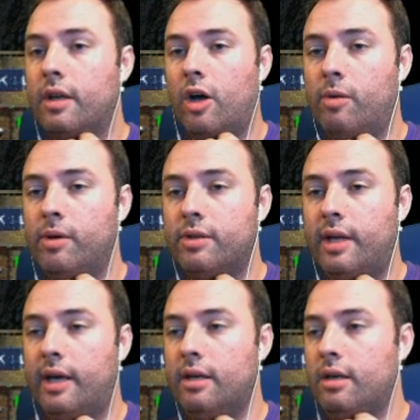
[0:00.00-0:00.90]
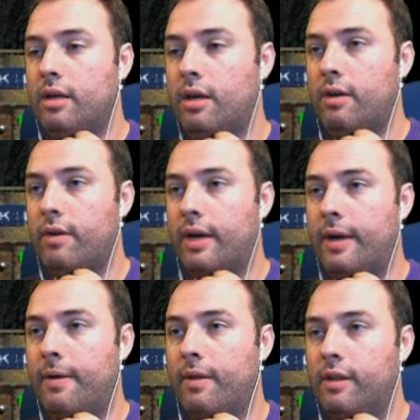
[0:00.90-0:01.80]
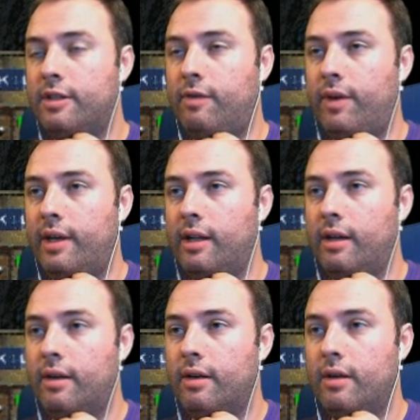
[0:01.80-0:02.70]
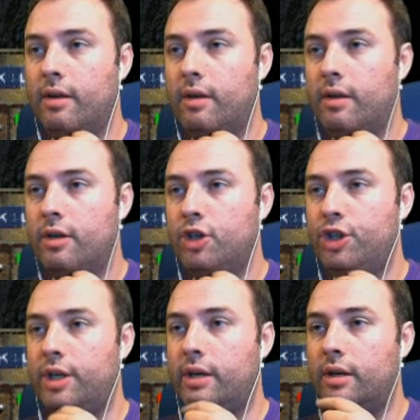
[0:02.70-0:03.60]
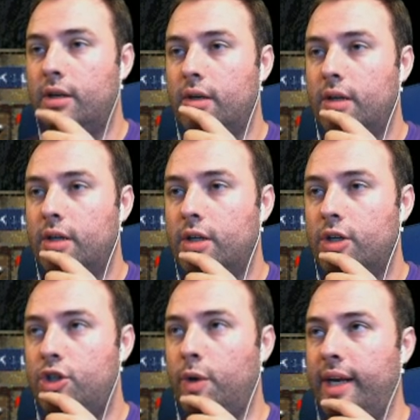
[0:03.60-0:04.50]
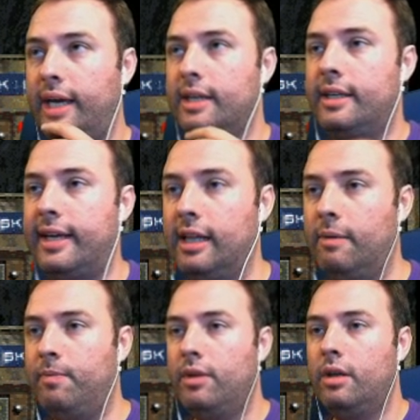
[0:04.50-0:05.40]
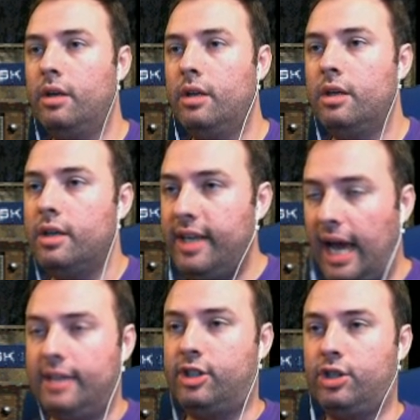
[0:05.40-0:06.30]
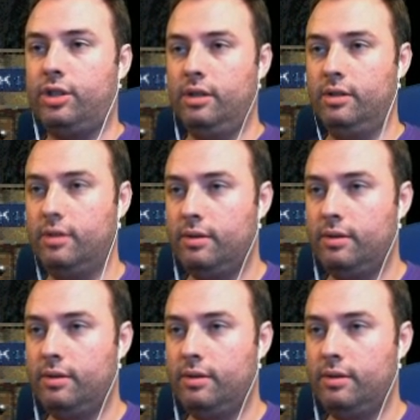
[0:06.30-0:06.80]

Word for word: Almost dead? Okay. Let's see if we can kill it. Shit. Do it, Ian! Kill him! Yes!